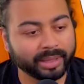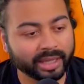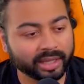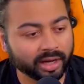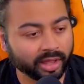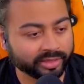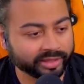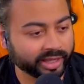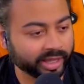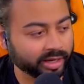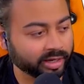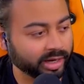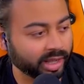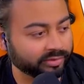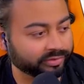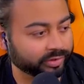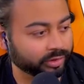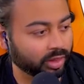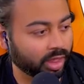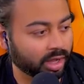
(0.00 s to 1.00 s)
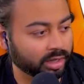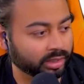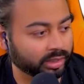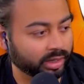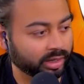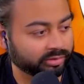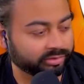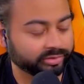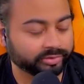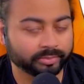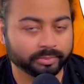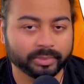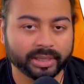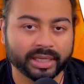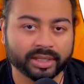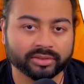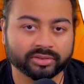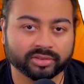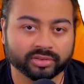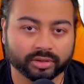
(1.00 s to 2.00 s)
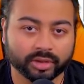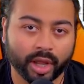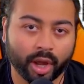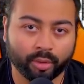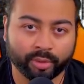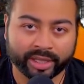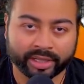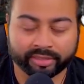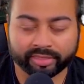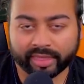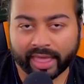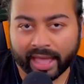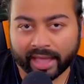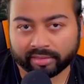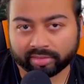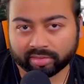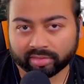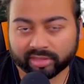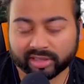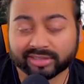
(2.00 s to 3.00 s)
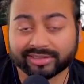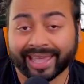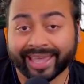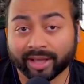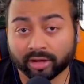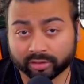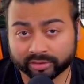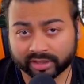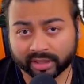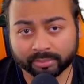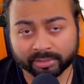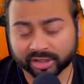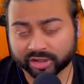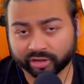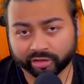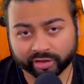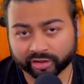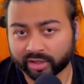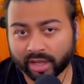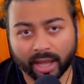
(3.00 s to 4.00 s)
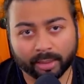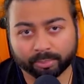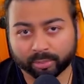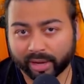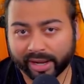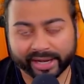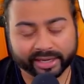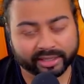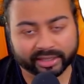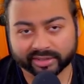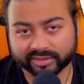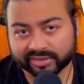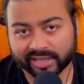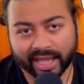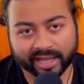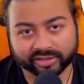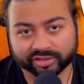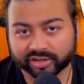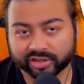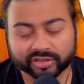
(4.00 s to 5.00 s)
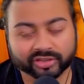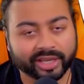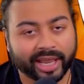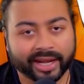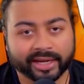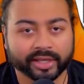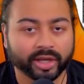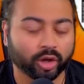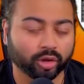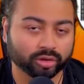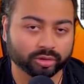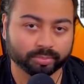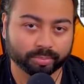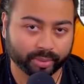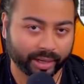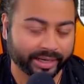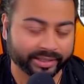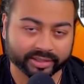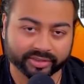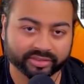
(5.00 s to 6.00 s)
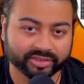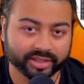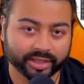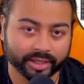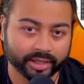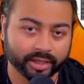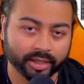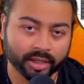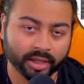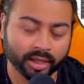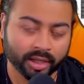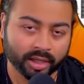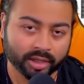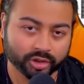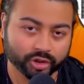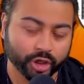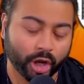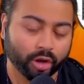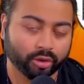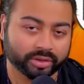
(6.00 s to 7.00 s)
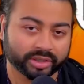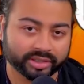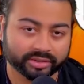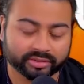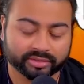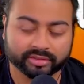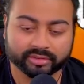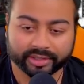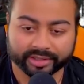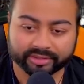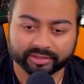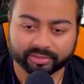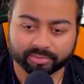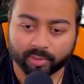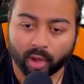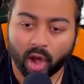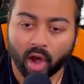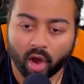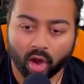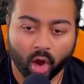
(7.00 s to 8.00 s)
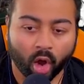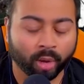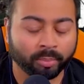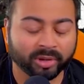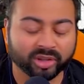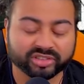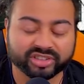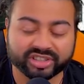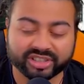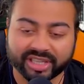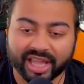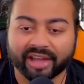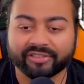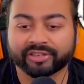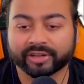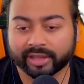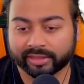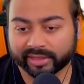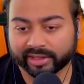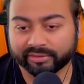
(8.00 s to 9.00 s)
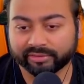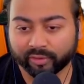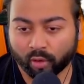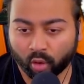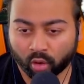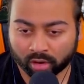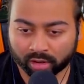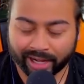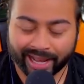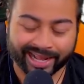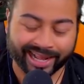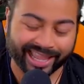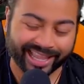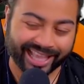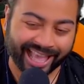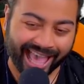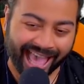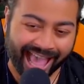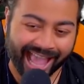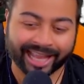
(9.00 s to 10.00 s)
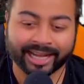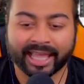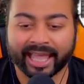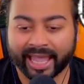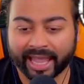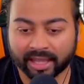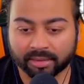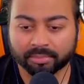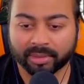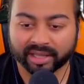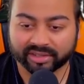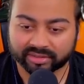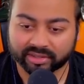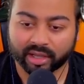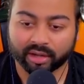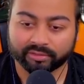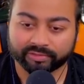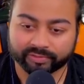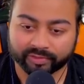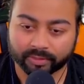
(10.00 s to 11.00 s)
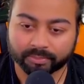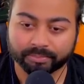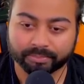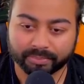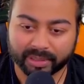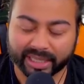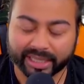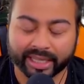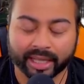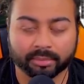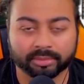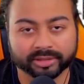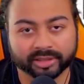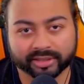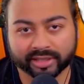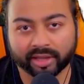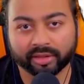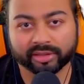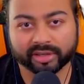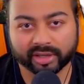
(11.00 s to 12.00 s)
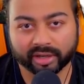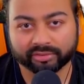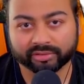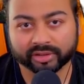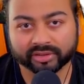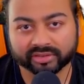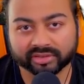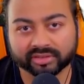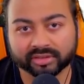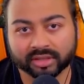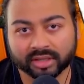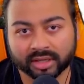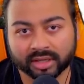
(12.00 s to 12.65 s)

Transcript: Being on the internet for long enough means knowing that the Tails image in the top right is not just any old pregnancy joke. It's almost definitely Vore, and I kind of hate myself for being able to tell the difference.